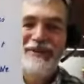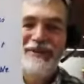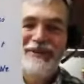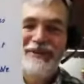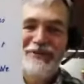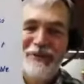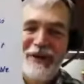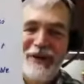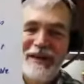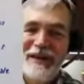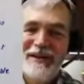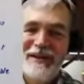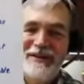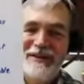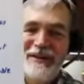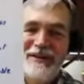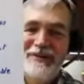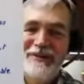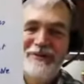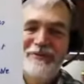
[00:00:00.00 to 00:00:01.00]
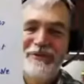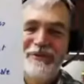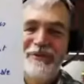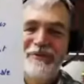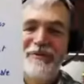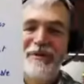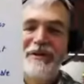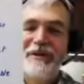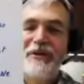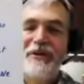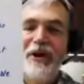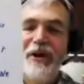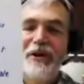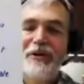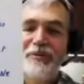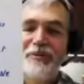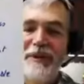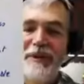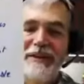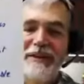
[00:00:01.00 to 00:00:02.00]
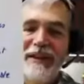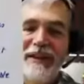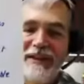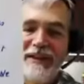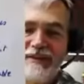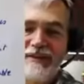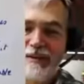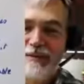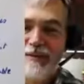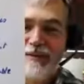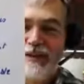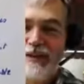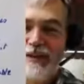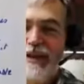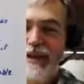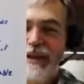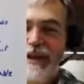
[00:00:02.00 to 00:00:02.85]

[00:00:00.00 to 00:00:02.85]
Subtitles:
strategies, would have been called mid-glycemic,